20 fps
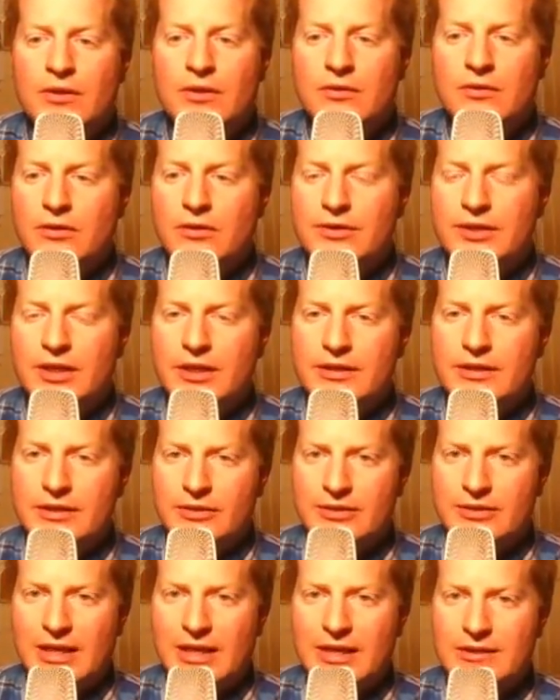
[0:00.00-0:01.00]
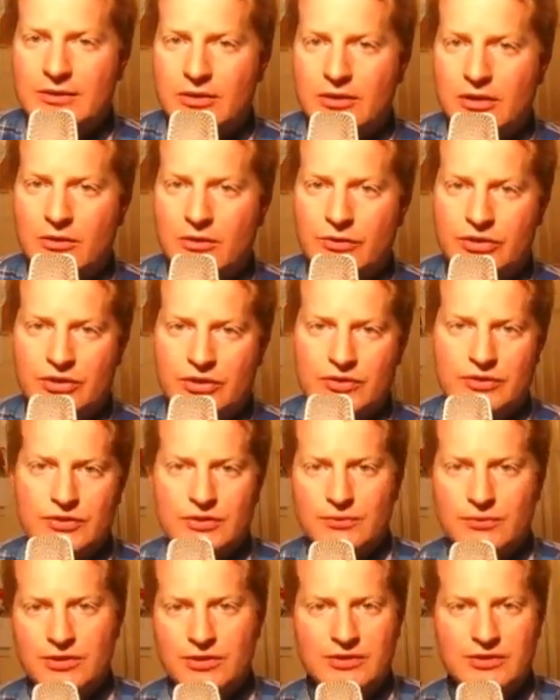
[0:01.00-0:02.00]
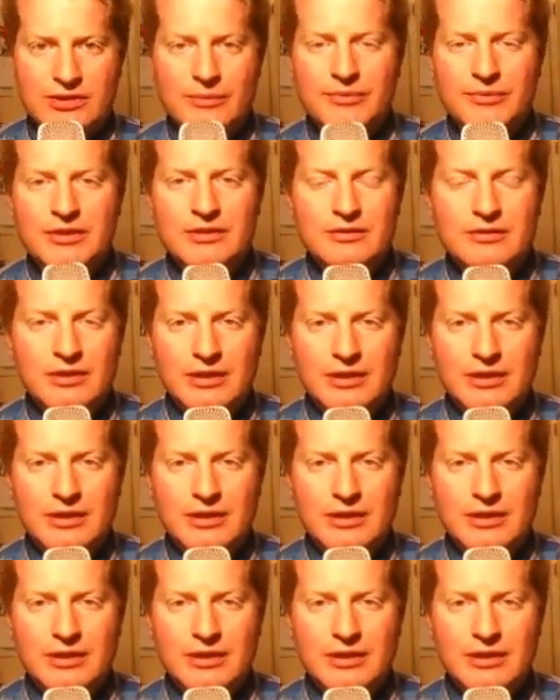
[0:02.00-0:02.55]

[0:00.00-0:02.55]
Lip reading: called the ideal gas law, which is something,